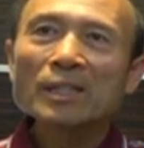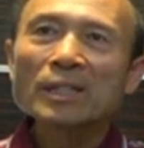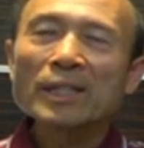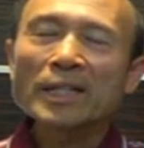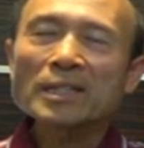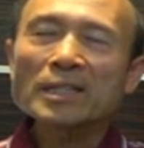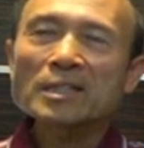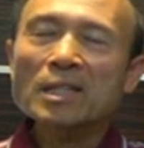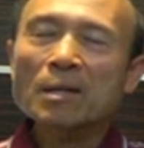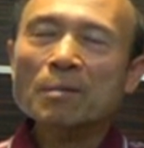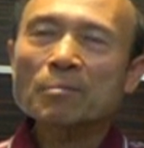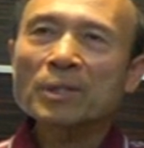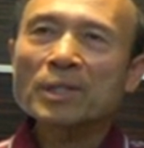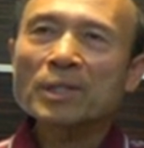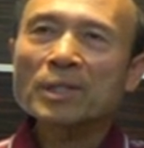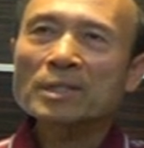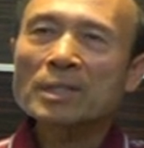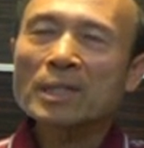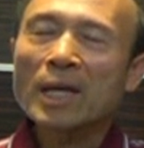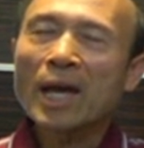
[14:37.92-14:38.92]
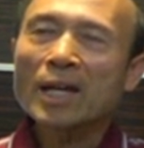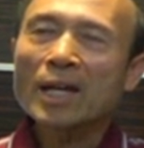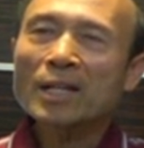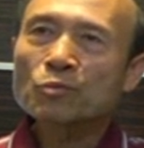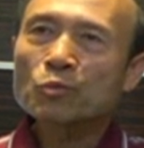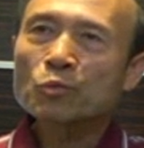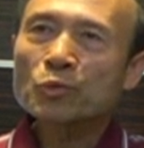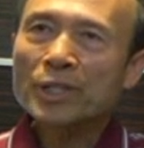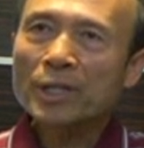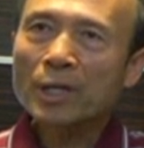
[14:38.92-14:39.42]
accept us
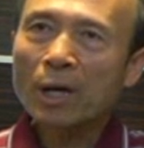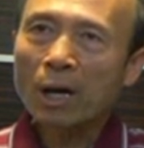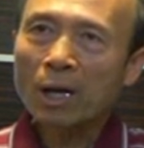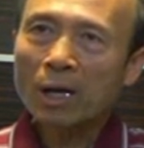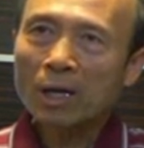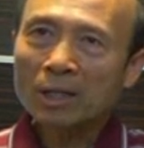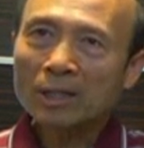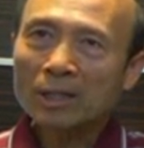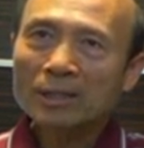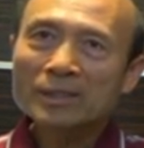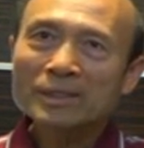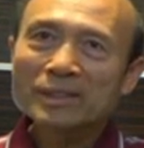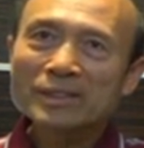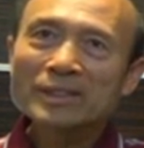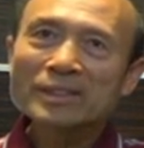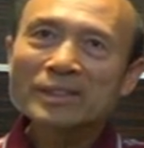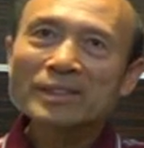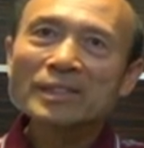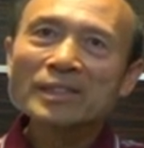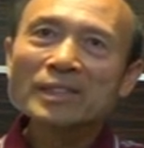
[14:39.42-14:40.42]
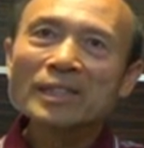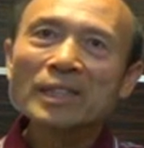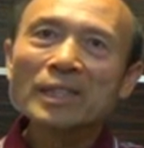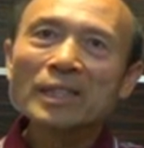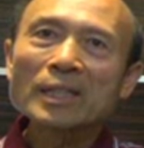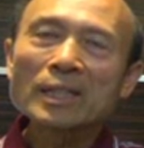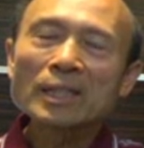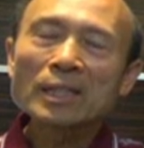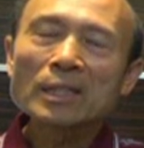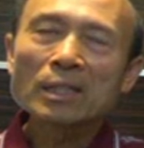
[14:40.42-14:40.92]
as we are.
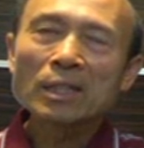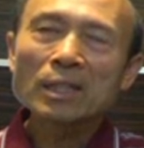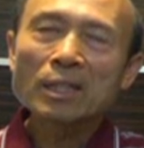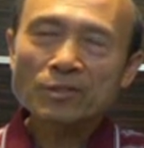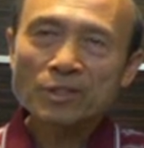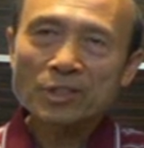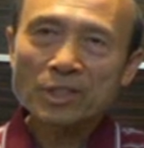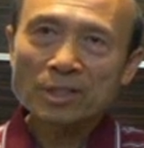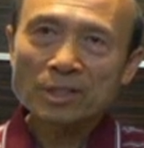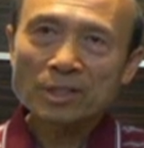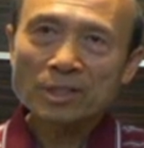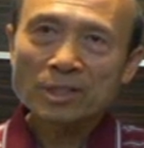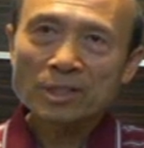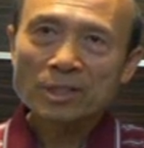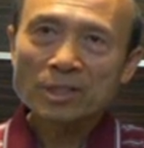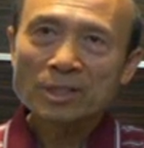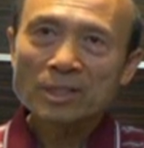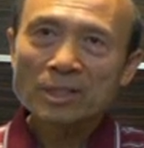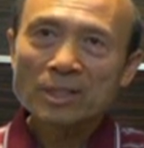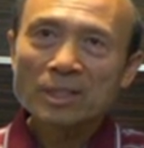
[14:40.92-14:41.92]
He loves us.